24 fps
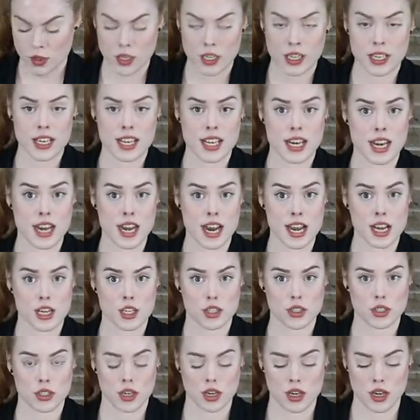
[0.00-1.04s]
to need an
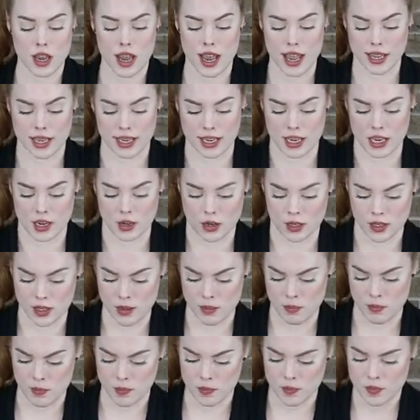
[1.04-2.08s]
extra alligator clip.
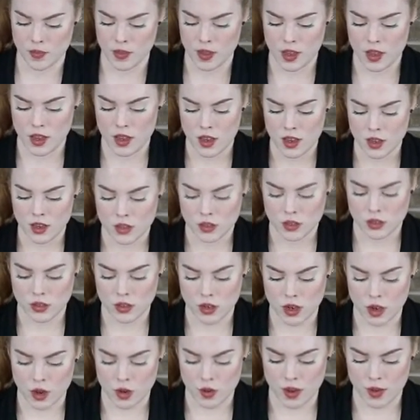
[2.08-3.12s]

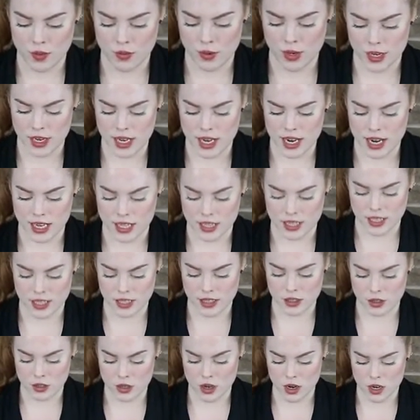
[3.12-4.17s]
So if we connect this
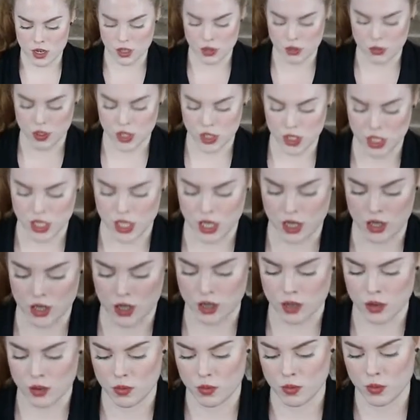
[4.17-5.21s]
to our switch
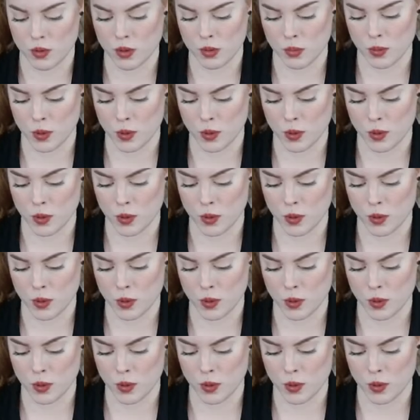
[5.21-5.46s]
here, we'll